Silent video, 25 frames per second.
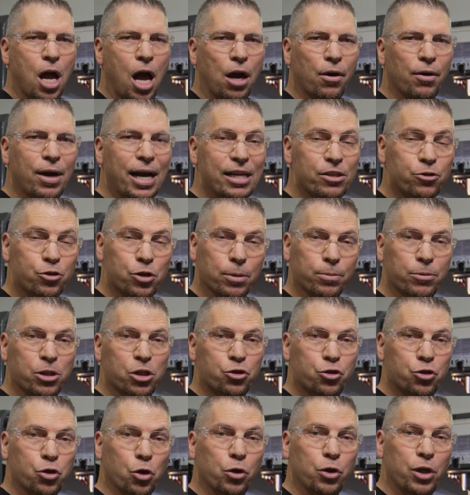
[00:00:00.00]
All right, so I'm
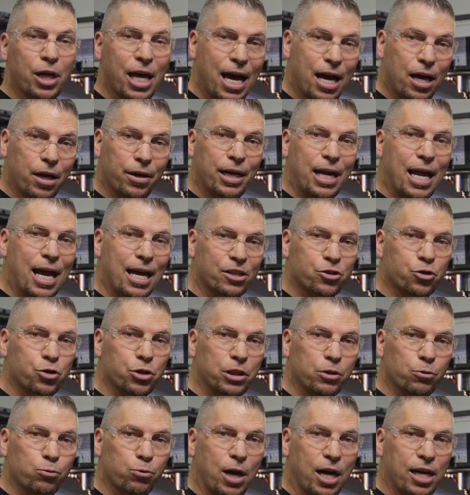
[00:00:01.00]
gonna show you how it
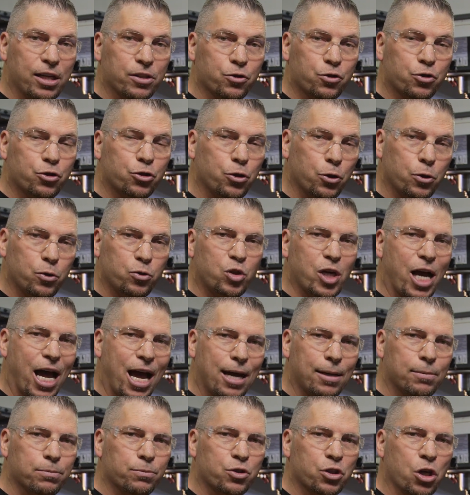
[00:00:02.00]
actually runs two
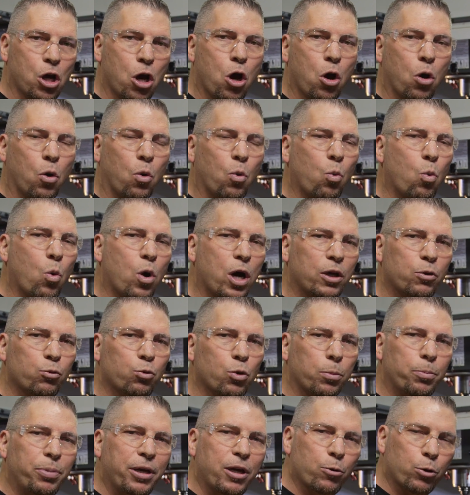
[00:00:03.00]
times. One
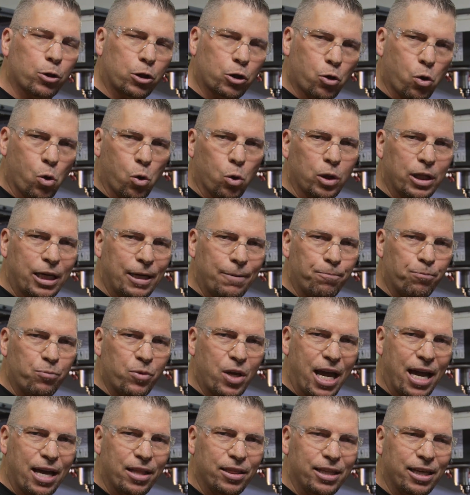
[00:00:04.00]
will be with coolant,
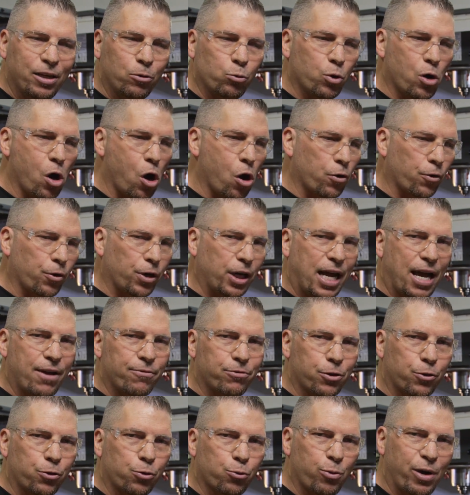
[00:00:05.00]
and then we'll already
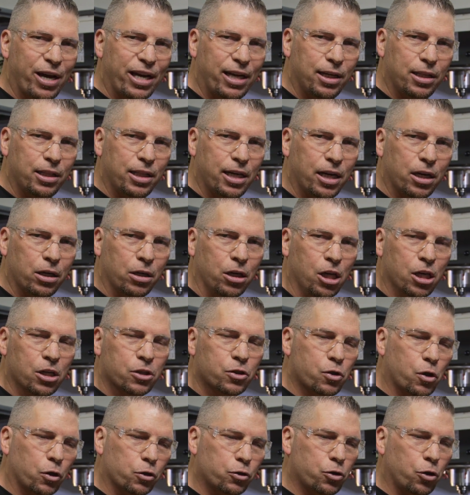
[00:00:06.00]
have the thread in there.
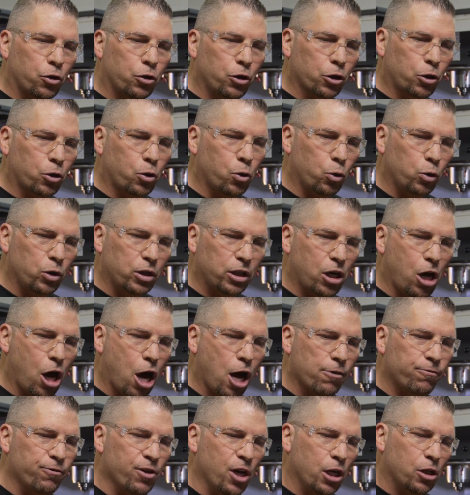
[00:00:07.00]
So I'll turn the coolant
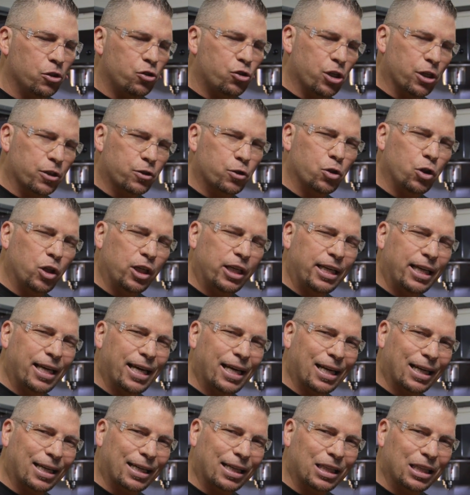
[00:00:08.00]
off just so you can
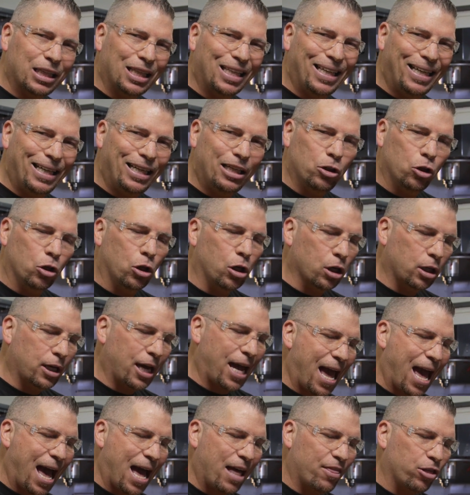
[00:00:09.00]
get a clean look
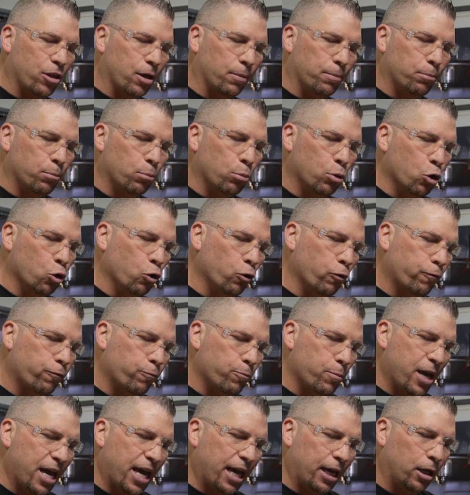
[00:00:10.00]
at the
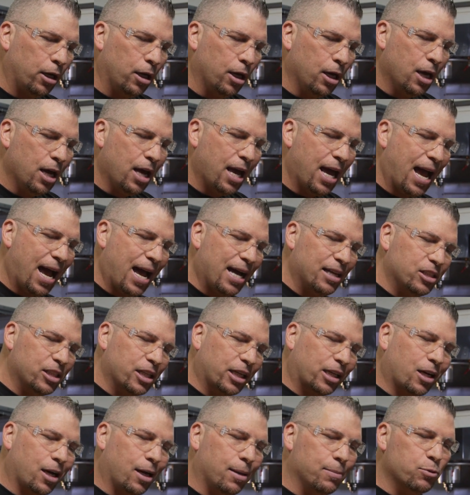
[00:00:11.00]
movement as
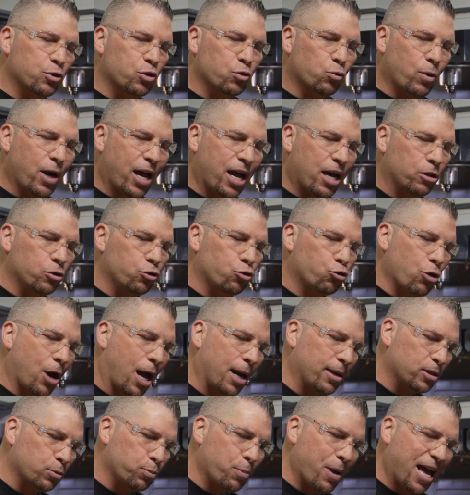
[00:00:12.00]
it comes around,
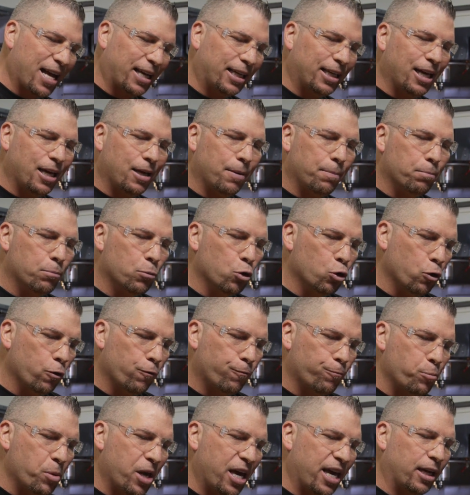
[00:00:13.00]
drops back in,
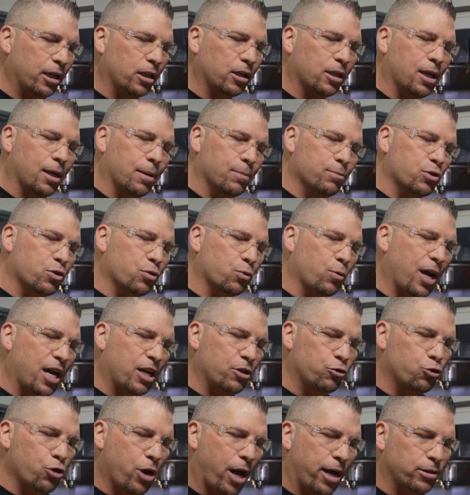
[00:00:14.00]
movement, comes
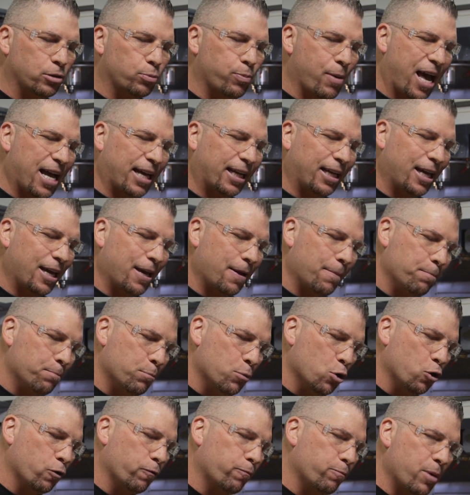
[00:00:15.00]
around, drops back in,
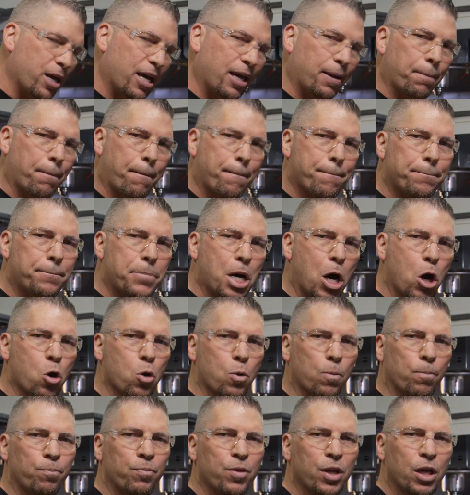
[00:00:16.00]
movement,
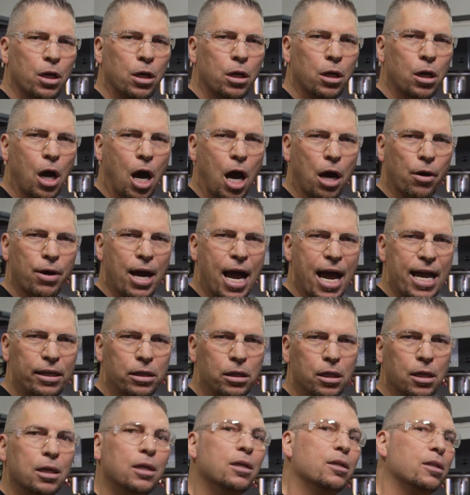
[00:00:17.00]
boom. All
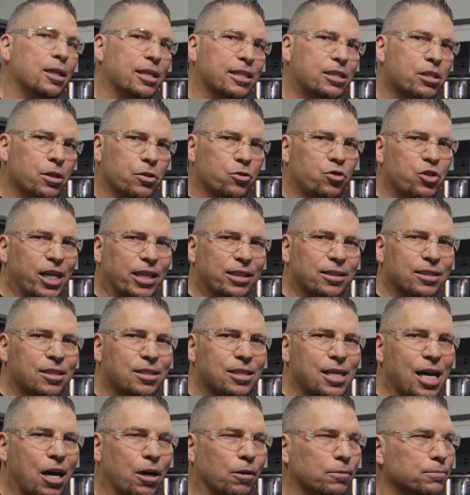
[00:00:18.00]
right, let's go check
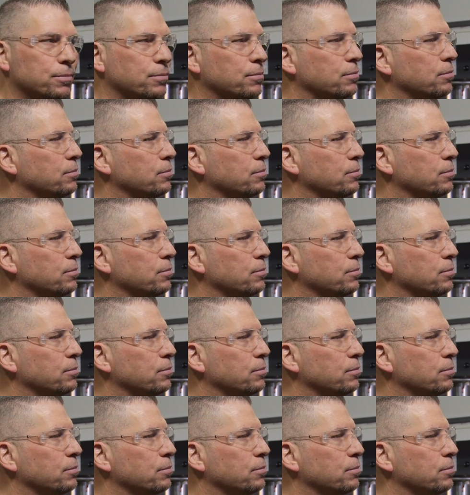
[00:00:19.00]
this out.